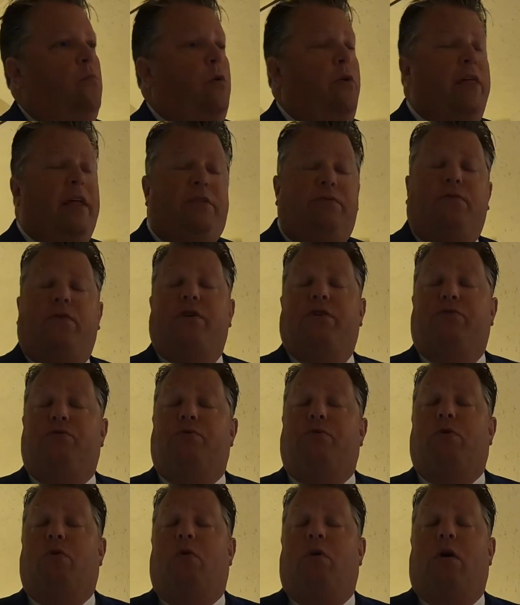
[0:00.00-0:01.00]
well that's very
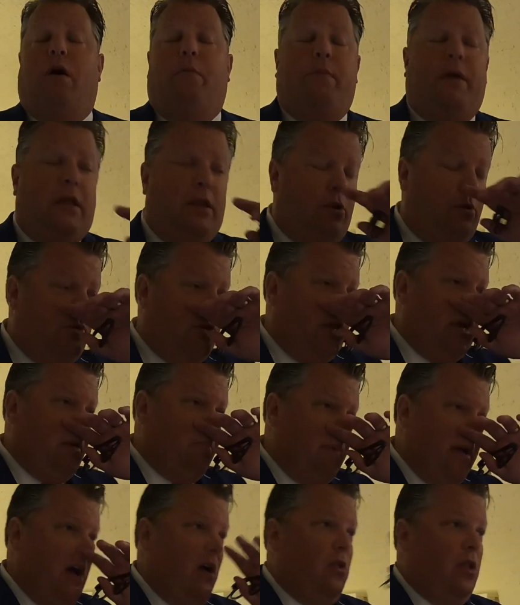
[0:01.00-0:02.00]
true i mean yeah. you think
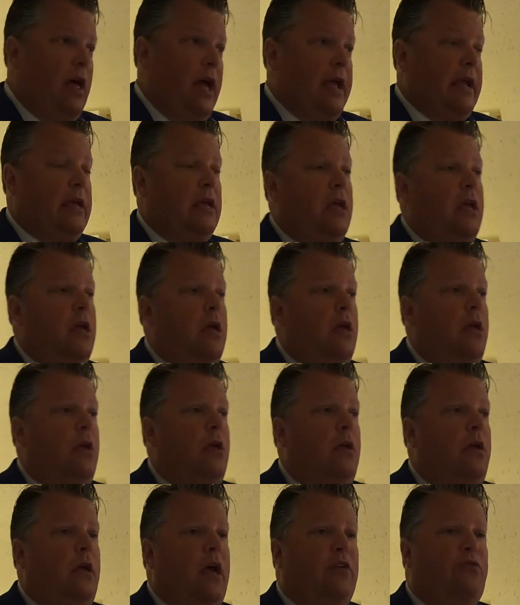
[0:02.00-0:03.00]
about like
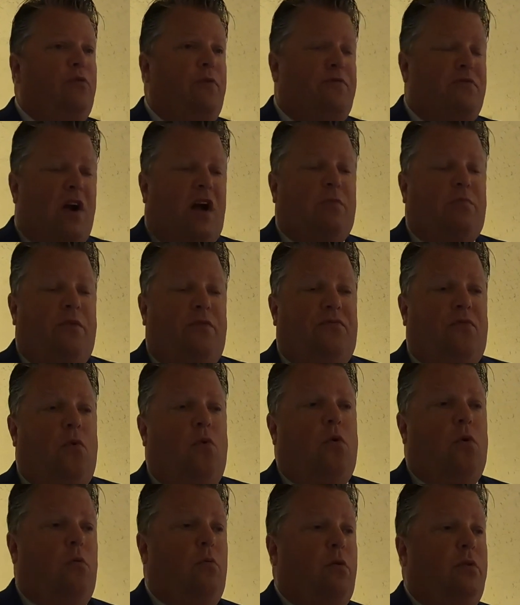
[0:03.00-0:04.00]
as we've talked
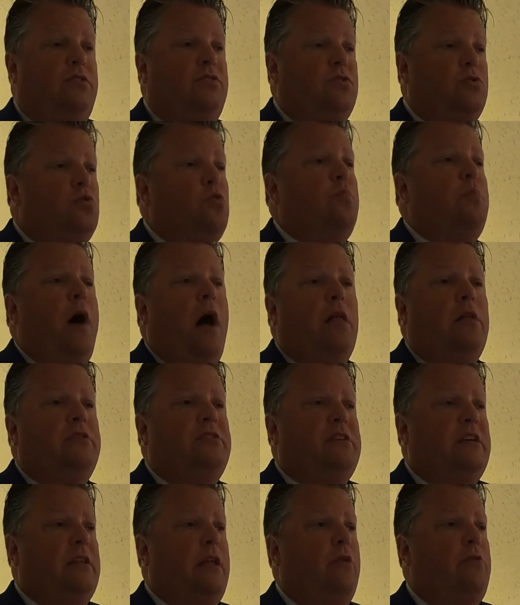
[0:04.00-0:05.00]
before with school
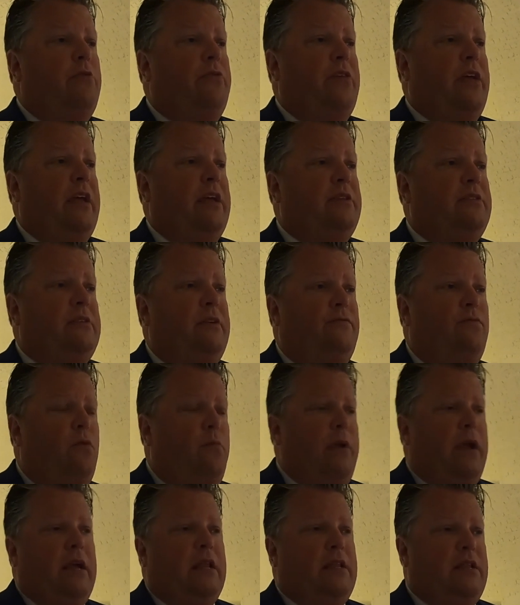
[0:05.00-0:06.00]
policy and other things if we're
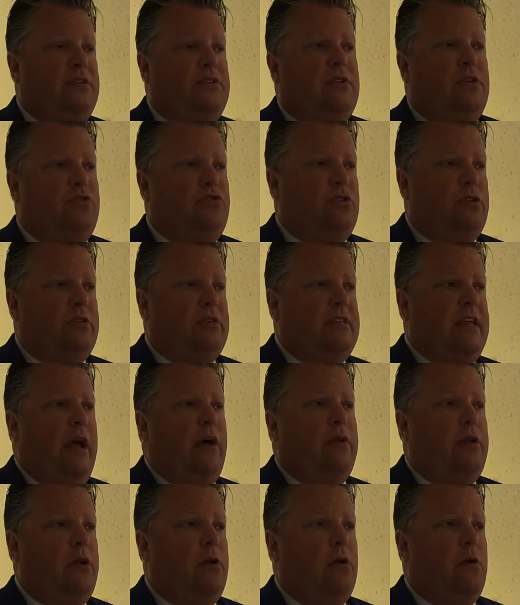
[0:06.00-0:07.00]
making decisions
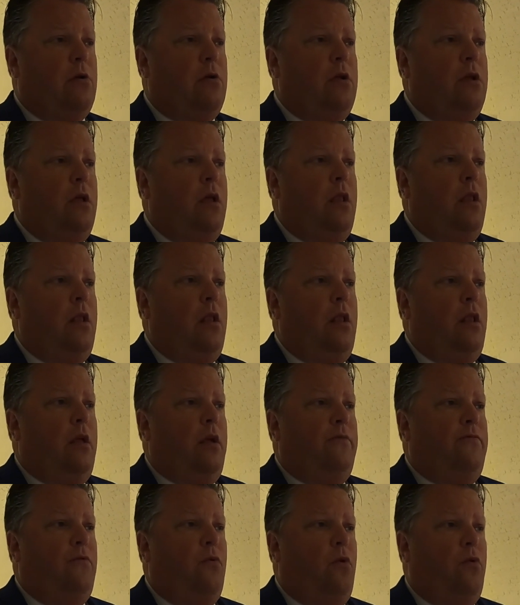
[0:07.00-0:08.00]
down here
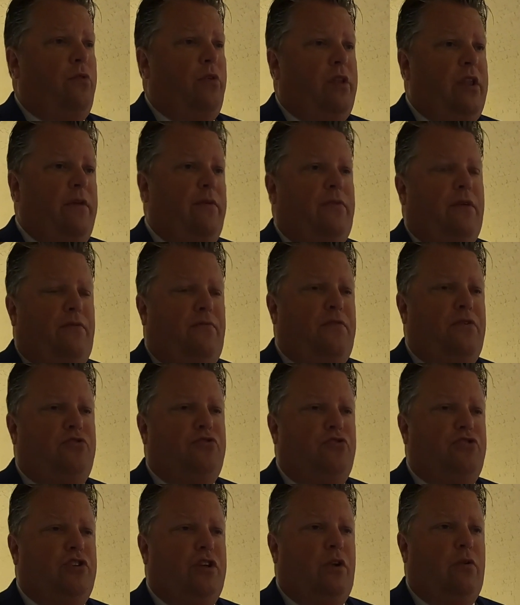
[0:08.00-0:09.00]
for the, the
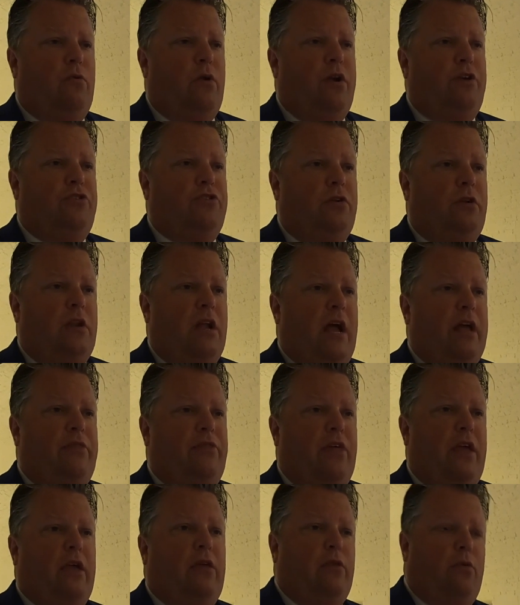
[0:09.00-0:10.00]
future generation i
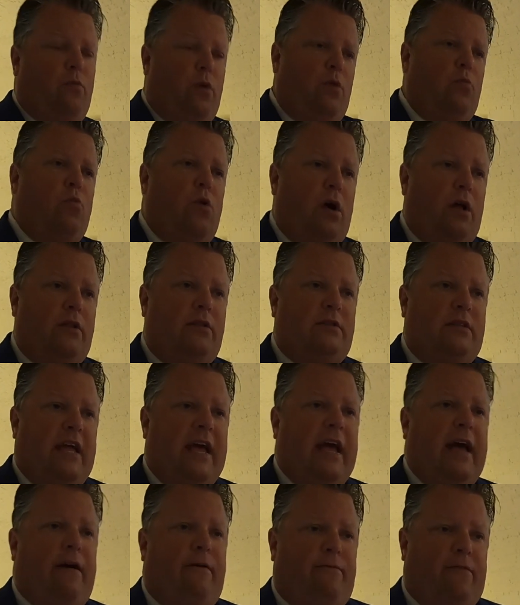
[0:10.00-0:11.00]
think that we'd want to
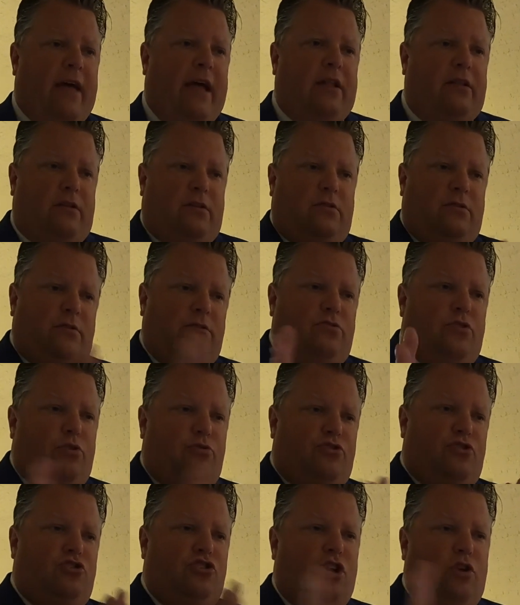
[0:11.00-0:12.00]
have that
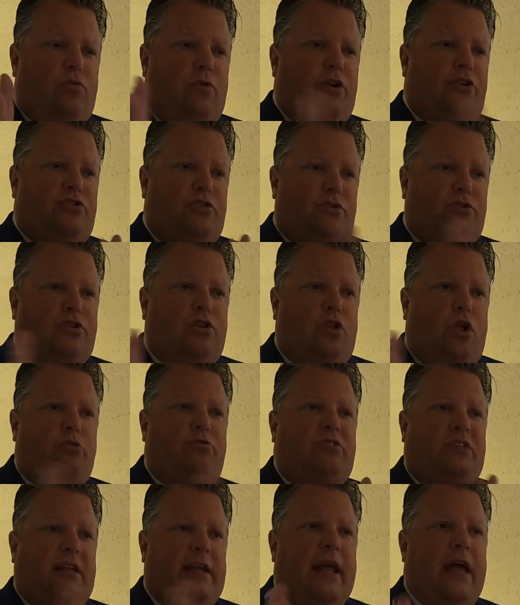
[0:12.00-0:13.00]
those generations
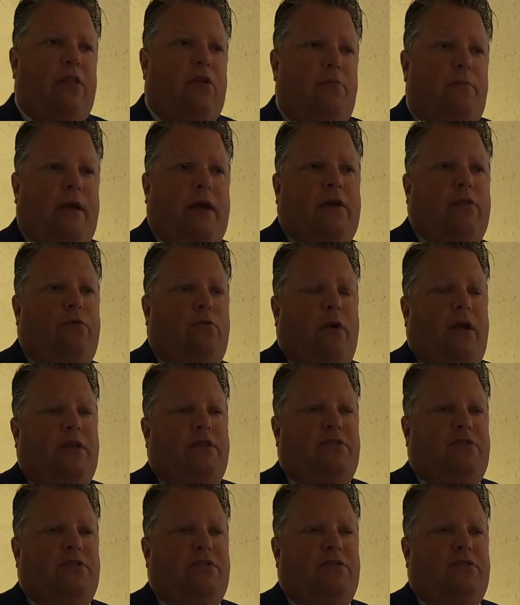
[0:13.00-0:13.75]
close together making the right